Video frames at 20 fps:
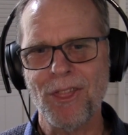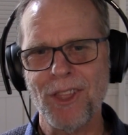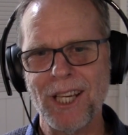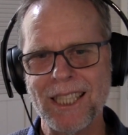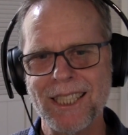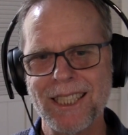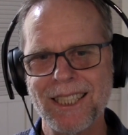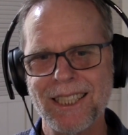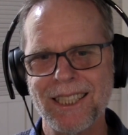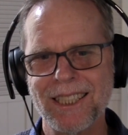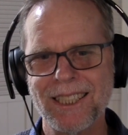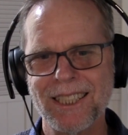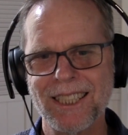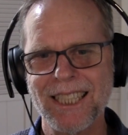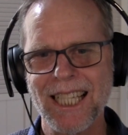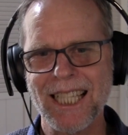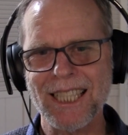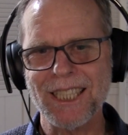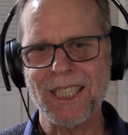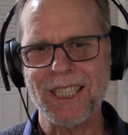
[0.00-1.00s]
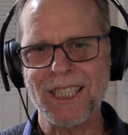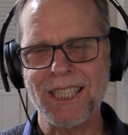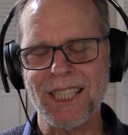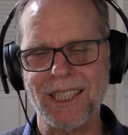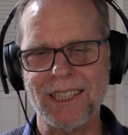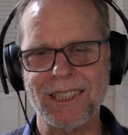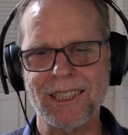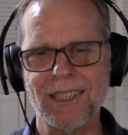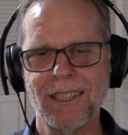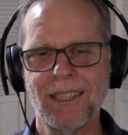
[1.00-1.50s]
This sense
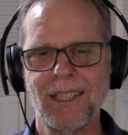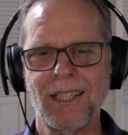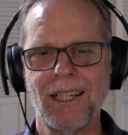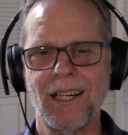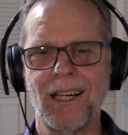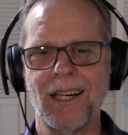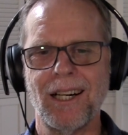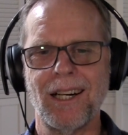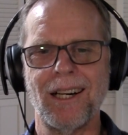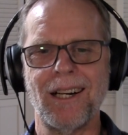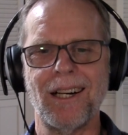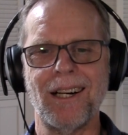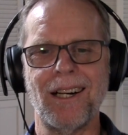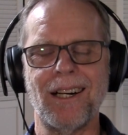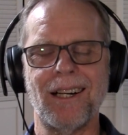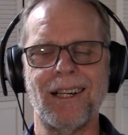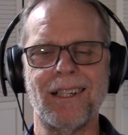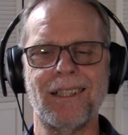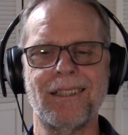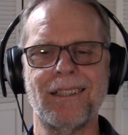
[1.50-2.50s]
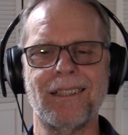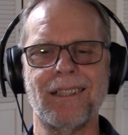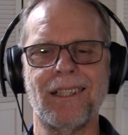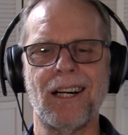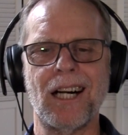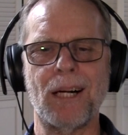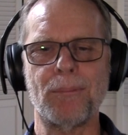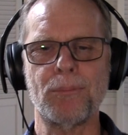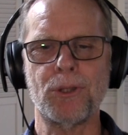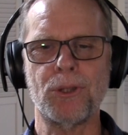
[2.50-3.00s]
that
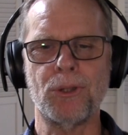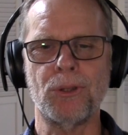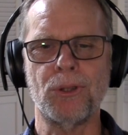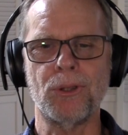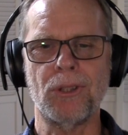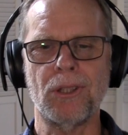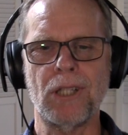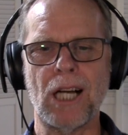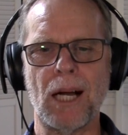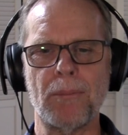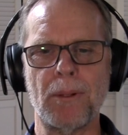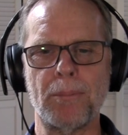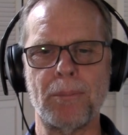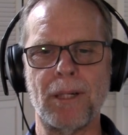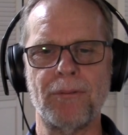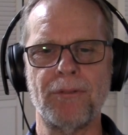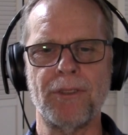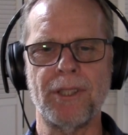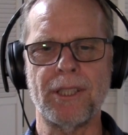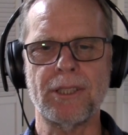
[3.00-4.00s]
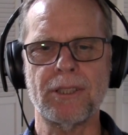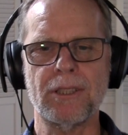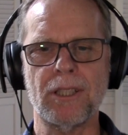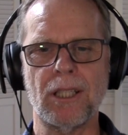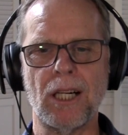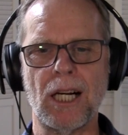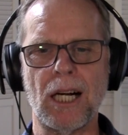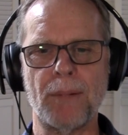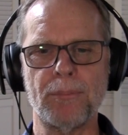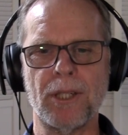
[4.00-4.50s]
I'm cool, I'm above
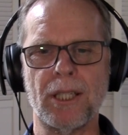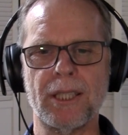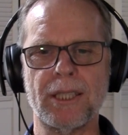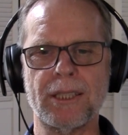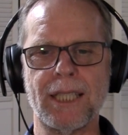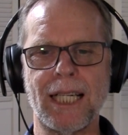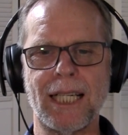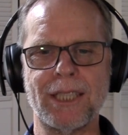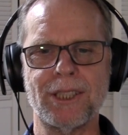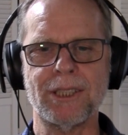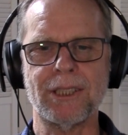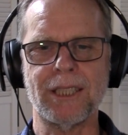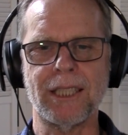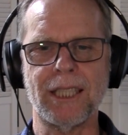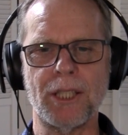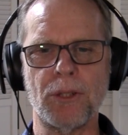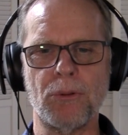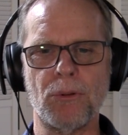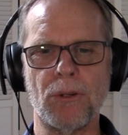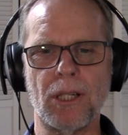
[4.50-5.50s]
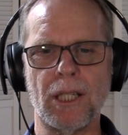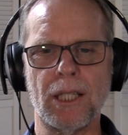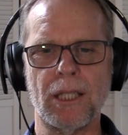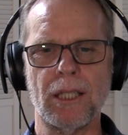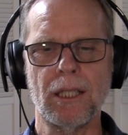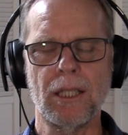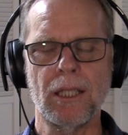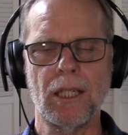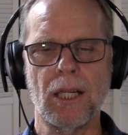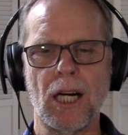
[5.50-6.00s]
this, I'm not attached in any
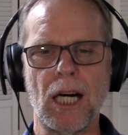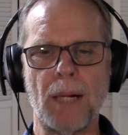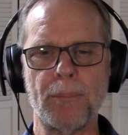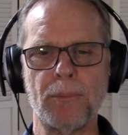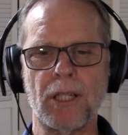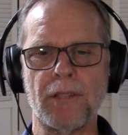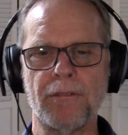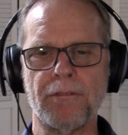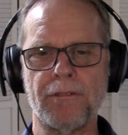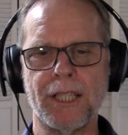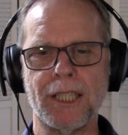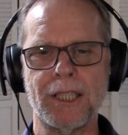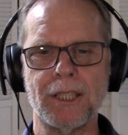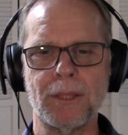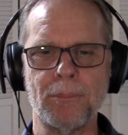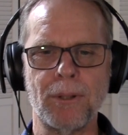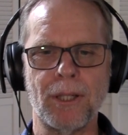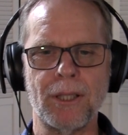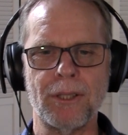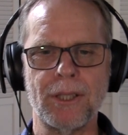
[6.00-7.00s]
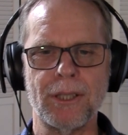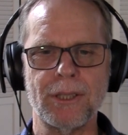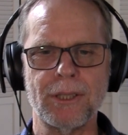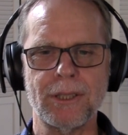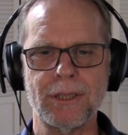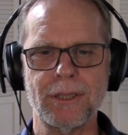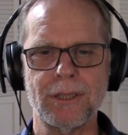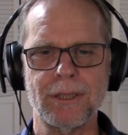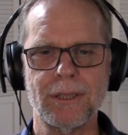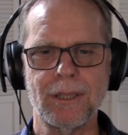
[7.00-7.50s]
way, I'm not affected by
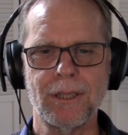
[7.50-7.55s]
this.